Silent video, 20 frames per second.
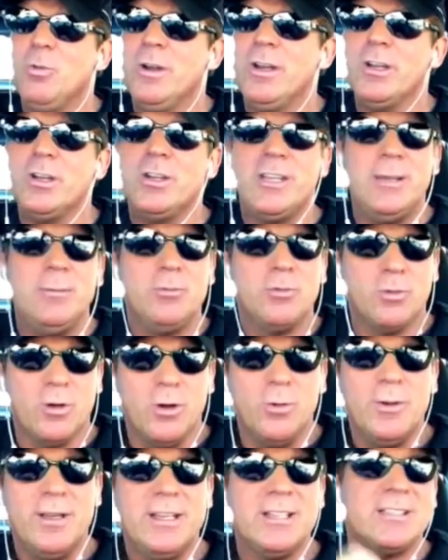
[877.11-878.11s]
want to keep
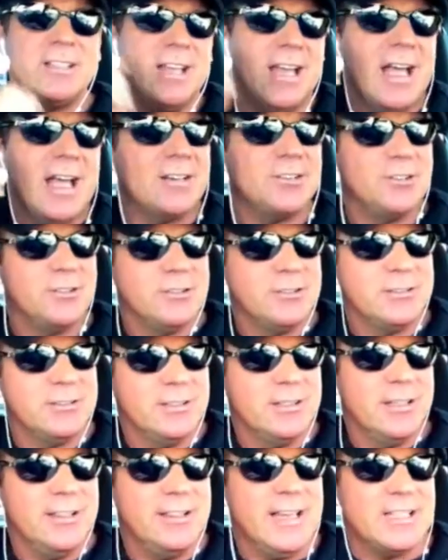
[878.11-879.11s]
growing as an actor.
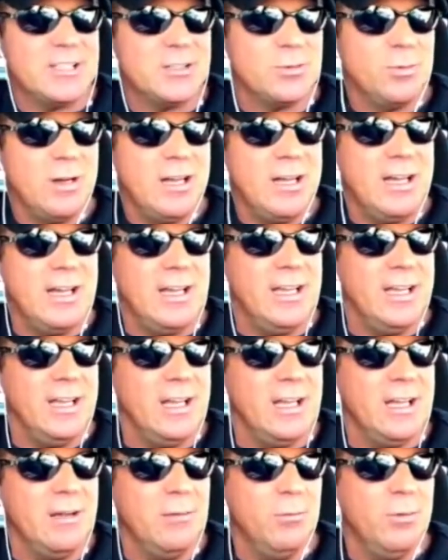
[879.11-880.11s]
That's why
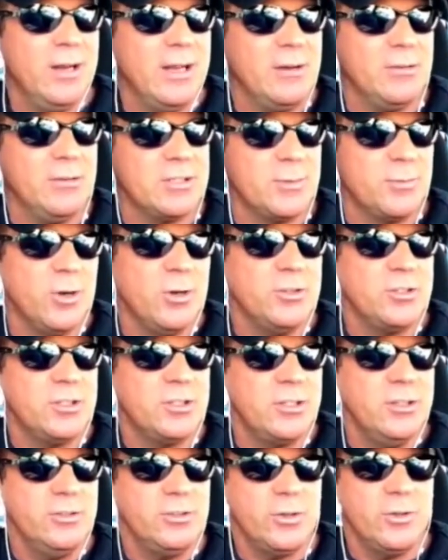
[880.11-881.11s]
when I was
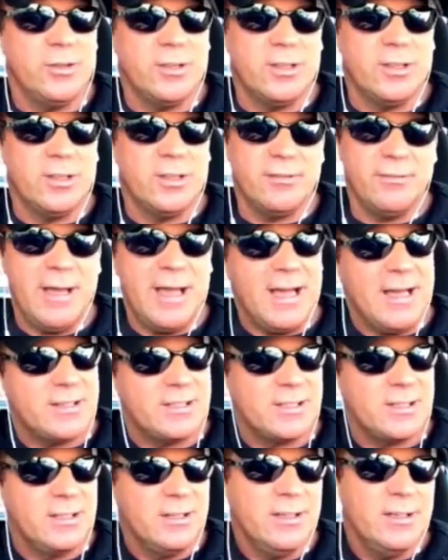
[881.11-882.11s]
approached to do Truth of the
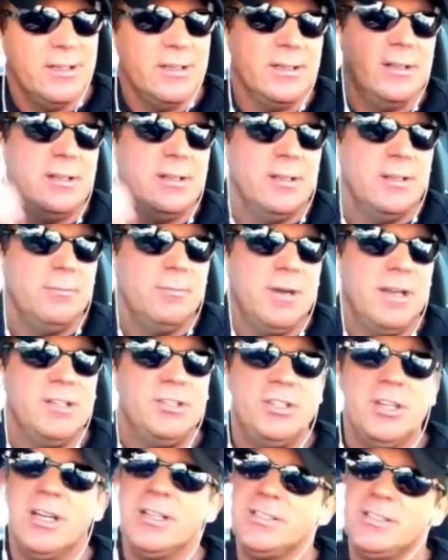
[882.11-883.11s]
Mask by
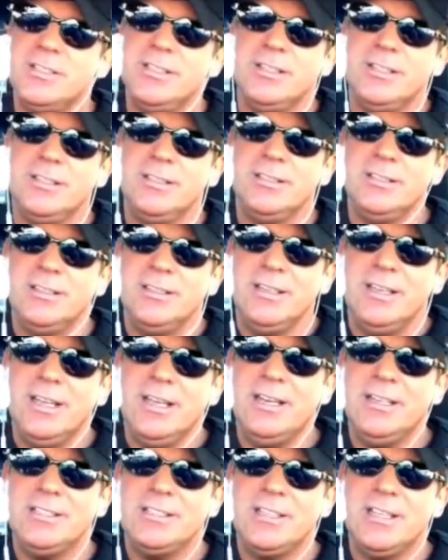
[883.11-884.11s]
Justin,
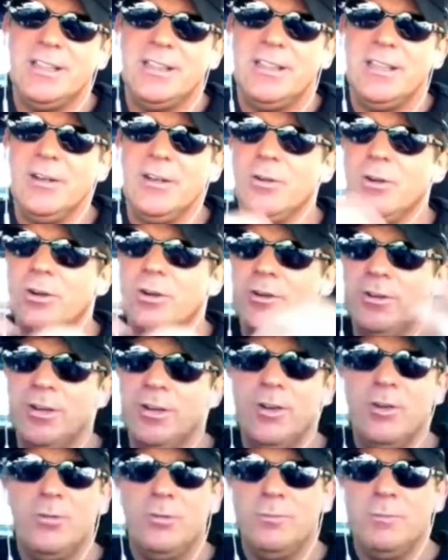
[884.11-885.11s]
and he said there are
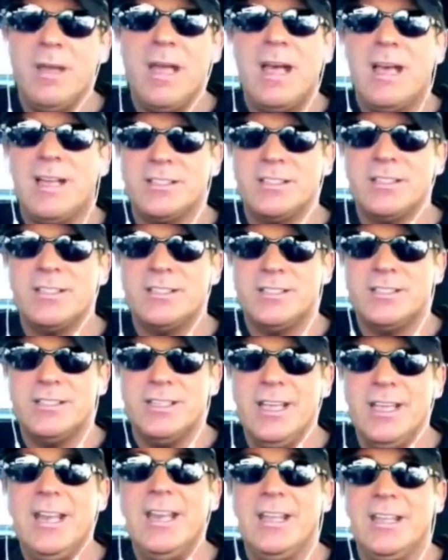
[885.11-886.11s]
no masks
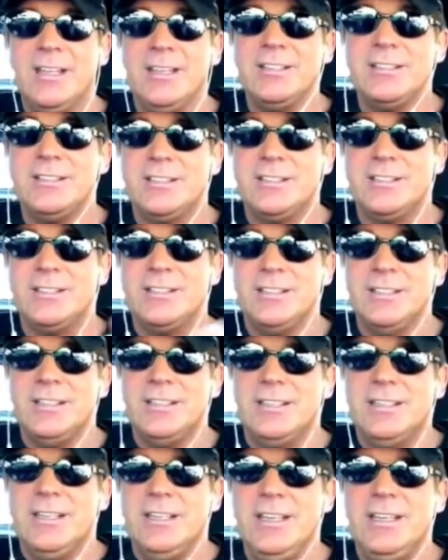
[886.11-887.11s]
in it.
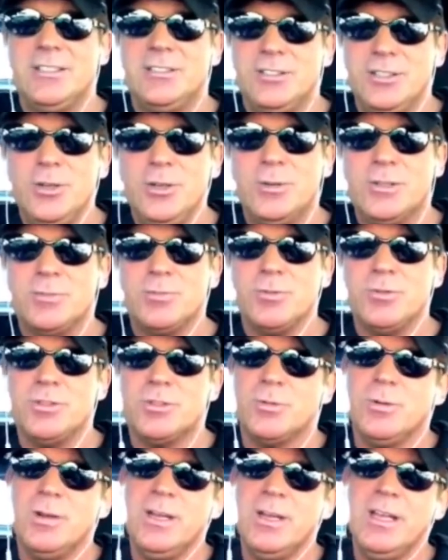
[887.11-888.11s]
It's you as
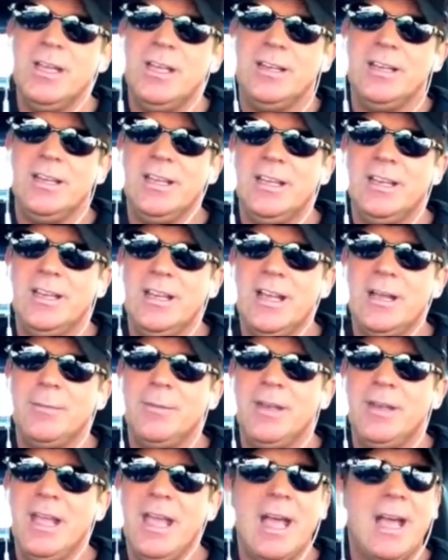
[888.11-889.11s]
Bruce Wayne, and
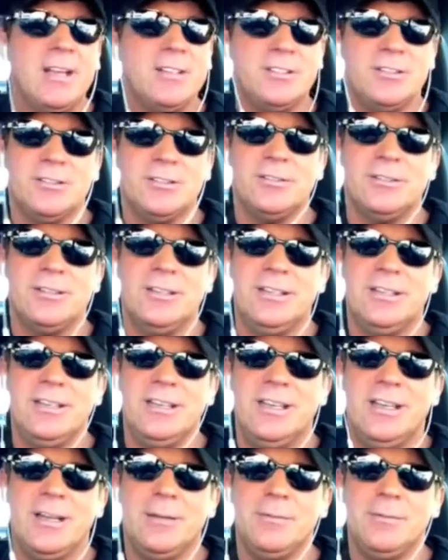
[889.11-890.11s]
I'm an actor,
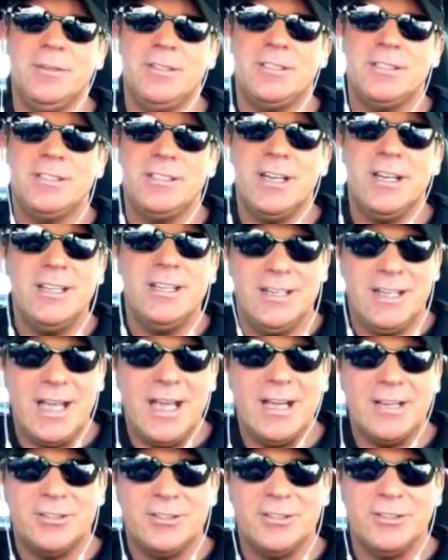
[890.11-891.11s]
and I'm a studied
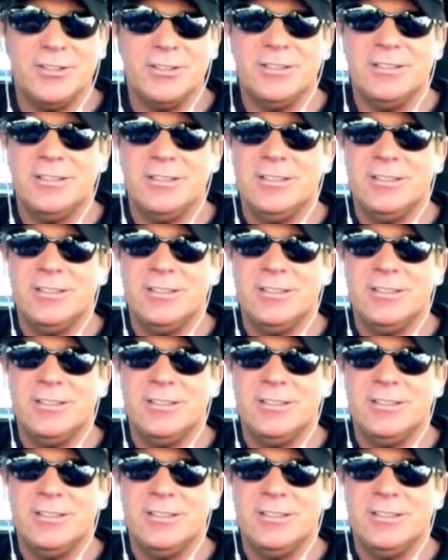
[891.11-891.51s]
actor,